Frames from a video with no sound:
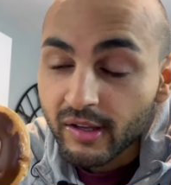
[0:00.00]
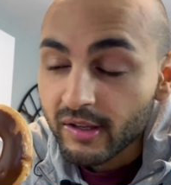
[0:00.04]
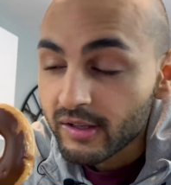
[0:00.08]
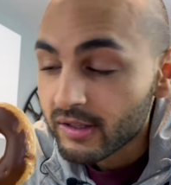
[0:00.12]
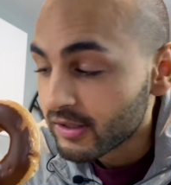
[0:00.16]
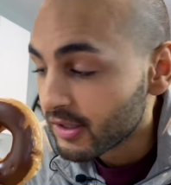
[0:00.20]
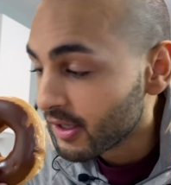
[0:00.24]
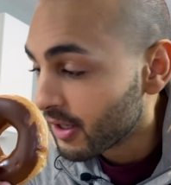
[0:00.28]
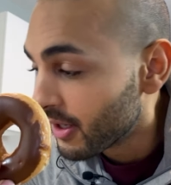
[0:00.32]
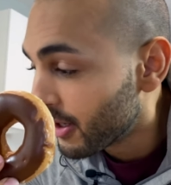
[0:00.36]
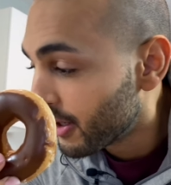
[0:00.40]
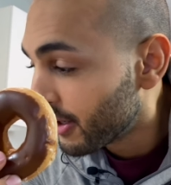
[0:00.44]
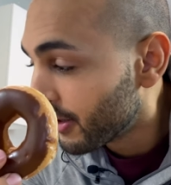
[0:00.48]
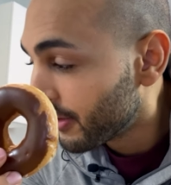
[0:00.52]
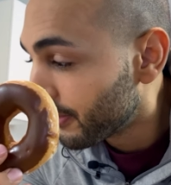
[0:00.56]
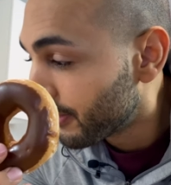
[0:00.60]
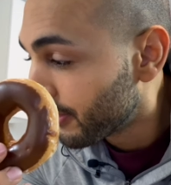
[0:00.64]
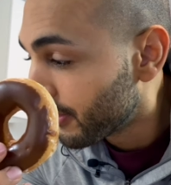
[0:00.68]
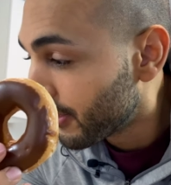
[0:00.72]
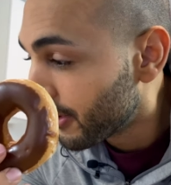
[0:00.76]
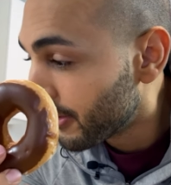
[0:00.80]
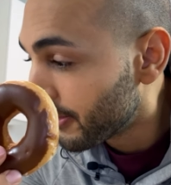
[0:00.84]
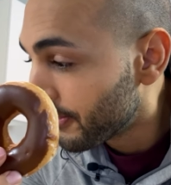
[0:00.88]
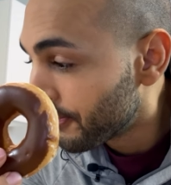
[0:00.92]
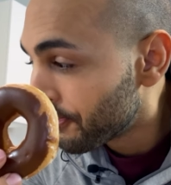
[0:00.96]
So
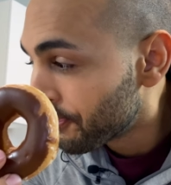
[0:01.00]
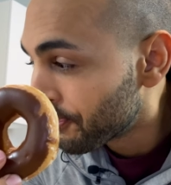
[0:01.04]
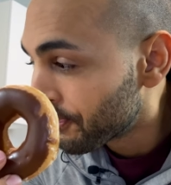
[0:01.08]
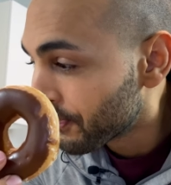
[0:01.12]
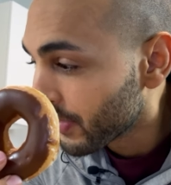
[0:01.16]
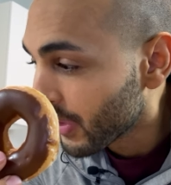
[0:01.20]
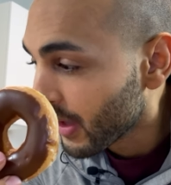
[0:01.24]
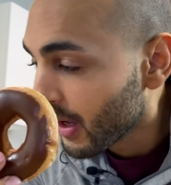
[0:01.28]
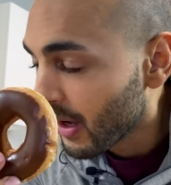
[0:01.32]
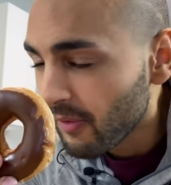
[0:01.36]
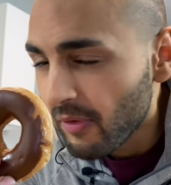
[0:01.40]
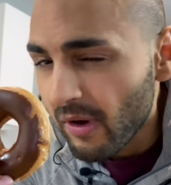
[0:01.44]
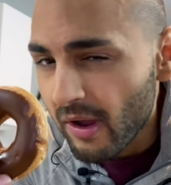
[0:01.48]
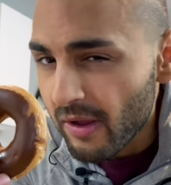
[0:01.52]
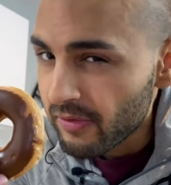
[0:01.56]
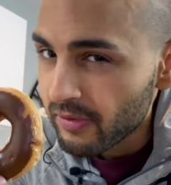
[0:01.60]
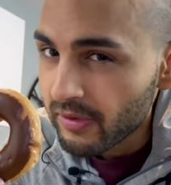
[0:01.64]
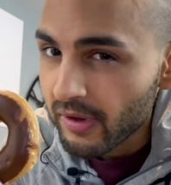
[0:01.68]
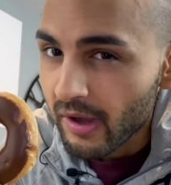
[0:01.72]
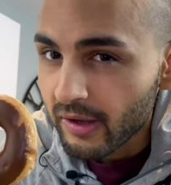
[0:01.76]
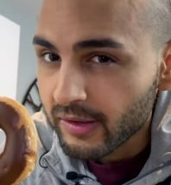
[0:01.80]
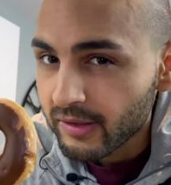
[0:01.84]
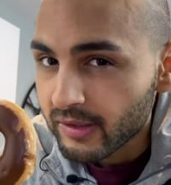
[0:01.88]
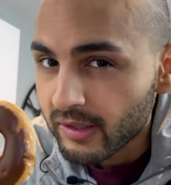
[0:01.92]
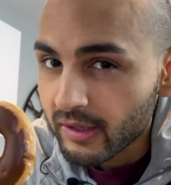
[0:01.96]
from around
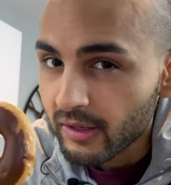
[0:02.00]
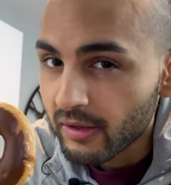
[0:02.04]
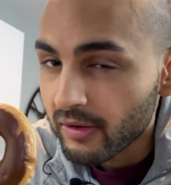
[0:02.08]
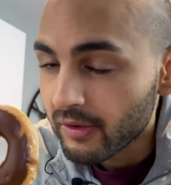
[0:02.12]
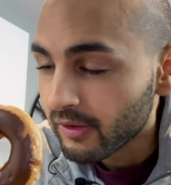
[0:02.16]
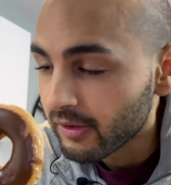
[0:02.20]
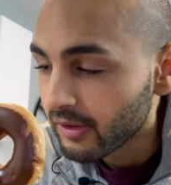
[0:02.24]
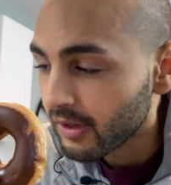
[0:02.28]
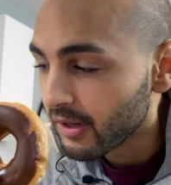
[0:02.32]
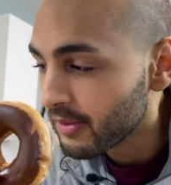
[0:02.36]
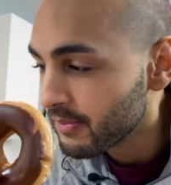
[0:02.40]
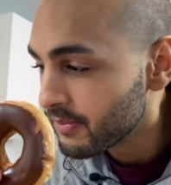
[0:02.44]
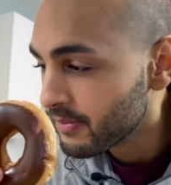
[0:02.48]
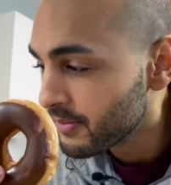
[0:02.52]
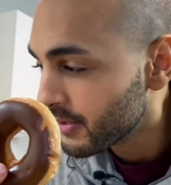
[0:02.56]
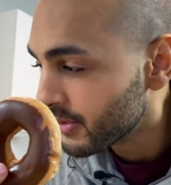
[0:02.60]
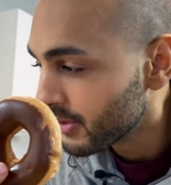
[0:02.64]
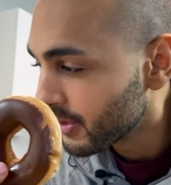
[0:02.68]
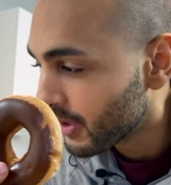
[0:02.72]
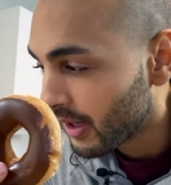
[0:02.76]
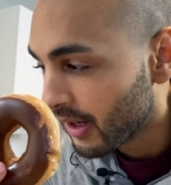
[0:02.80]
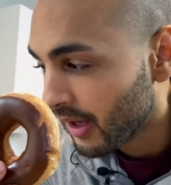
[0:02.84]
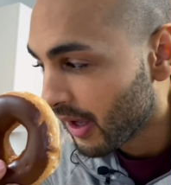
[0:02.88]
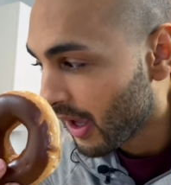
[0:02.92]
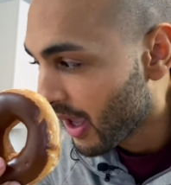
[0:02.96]
90 kilograms,
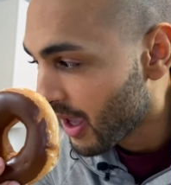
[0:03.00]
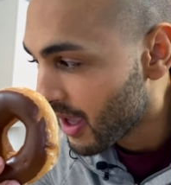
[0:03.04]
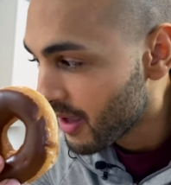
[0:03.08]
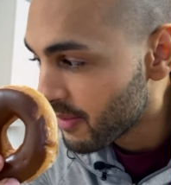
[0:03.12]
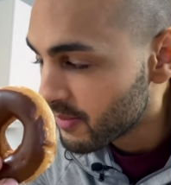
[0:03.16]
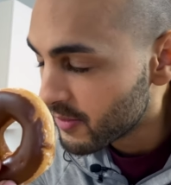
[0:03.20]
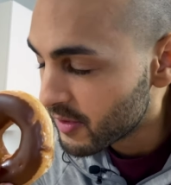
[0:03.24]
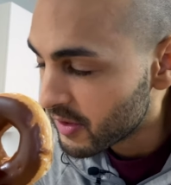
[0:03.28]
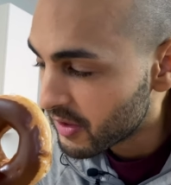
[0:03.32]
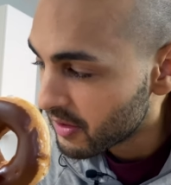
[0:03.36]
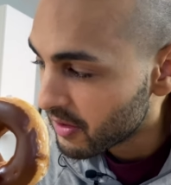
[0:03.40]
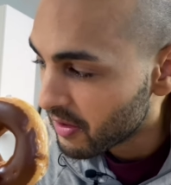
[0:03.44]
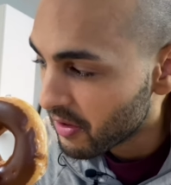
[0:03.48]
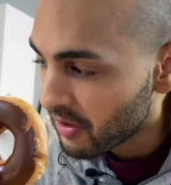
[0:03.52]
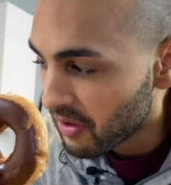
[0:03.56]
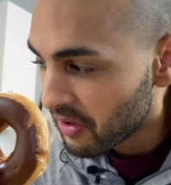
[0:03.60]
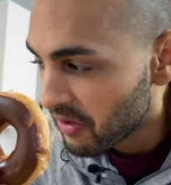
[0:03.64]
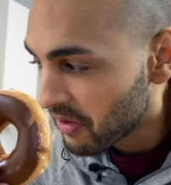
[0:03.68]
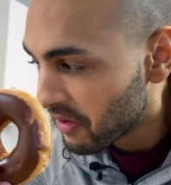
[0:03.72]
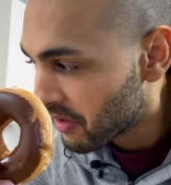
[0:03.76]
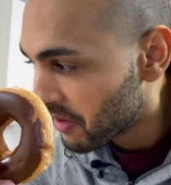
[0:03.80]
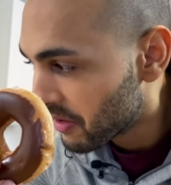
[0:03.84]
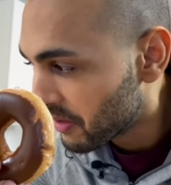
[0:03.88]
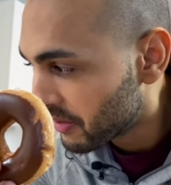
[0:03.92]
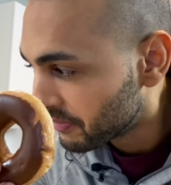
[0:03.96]
I aim to
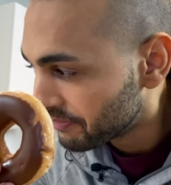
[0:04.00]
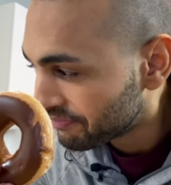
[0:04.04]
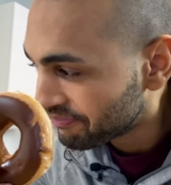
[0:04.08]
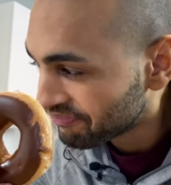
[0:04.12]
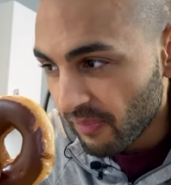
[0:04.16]
go